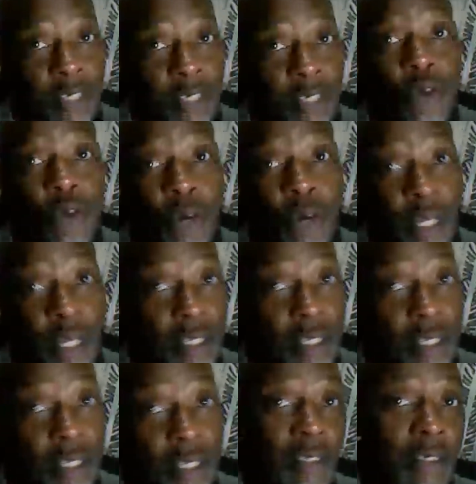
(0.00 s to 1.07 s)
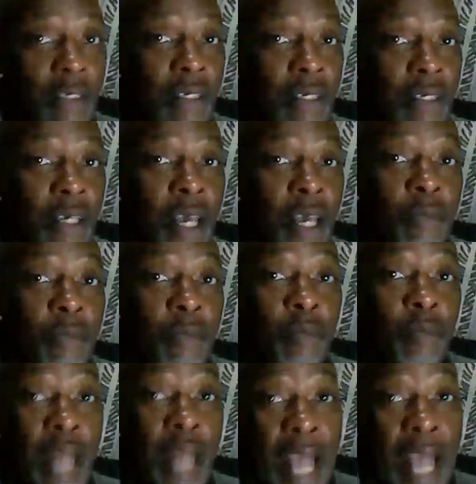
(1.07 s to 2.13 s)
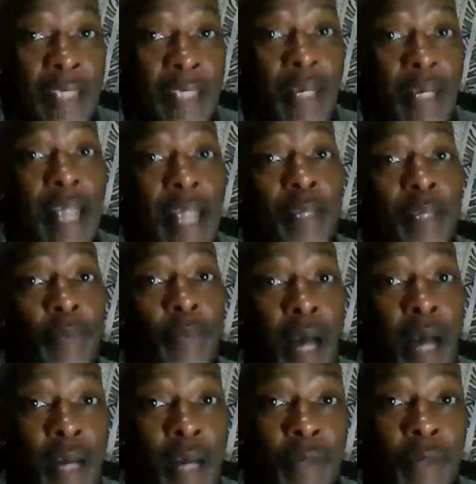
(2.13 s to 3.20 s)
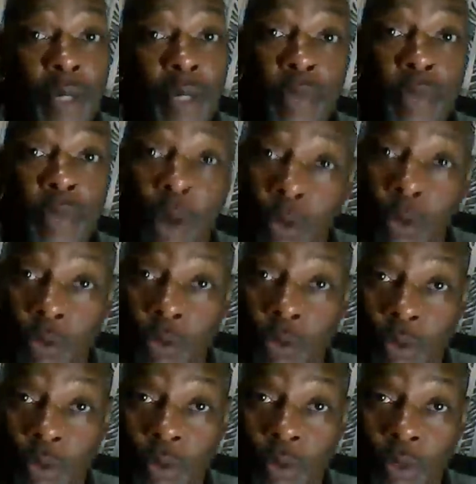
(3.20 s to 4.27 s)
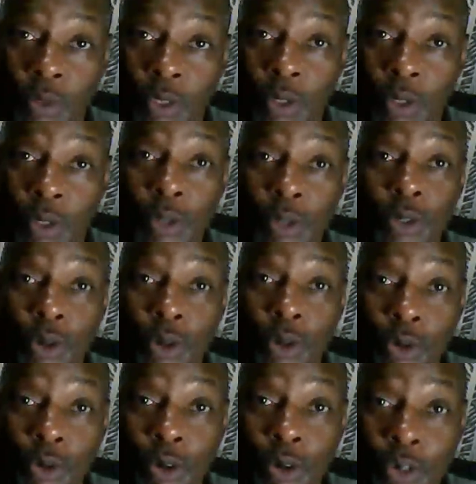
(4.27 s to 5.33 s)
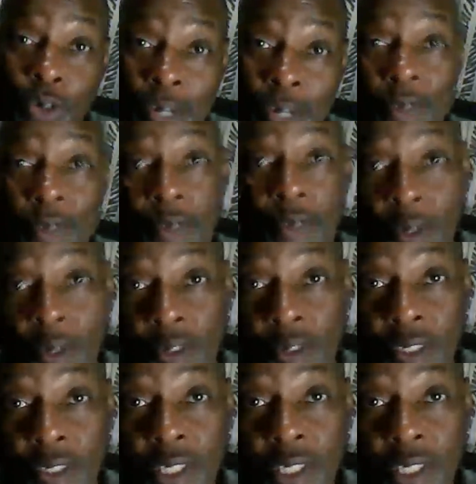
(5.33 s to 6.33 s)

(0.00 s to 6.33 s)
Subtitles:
You know it. And blacks are at the bottom of the boat. So you know who's gonna drown first.